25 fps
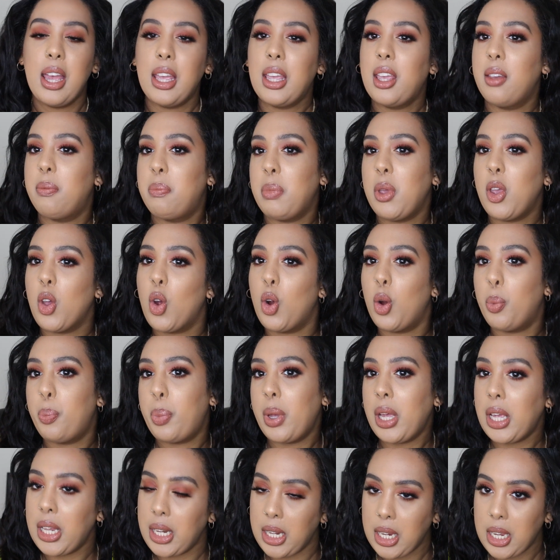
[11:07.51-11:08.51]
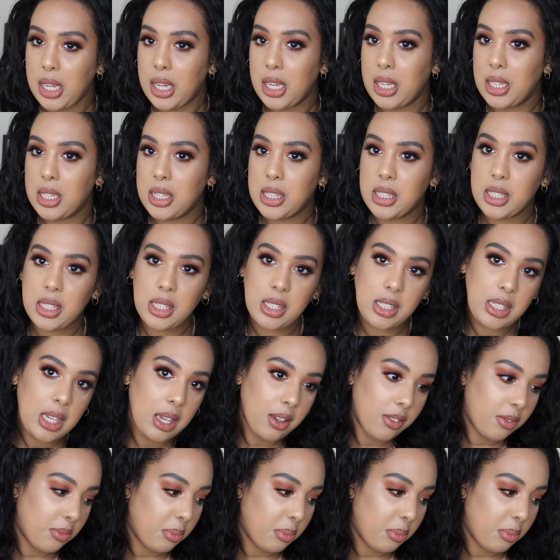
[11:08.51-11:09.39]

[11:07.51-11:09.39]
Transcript: Give me your opinions,